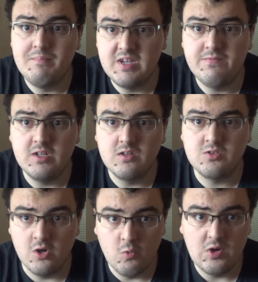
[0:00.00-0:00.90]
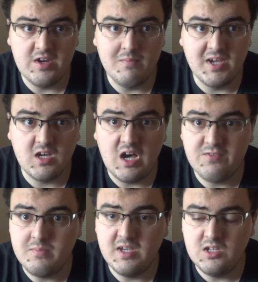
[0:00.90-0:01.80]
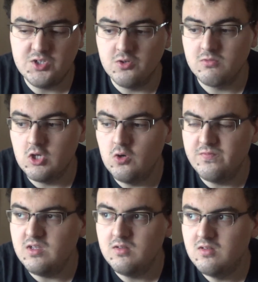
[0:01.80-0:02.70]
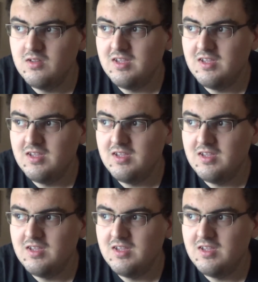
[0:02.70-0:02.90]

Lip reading: I'm definitely going to start working on my Ko-fi page, or Ko-fi.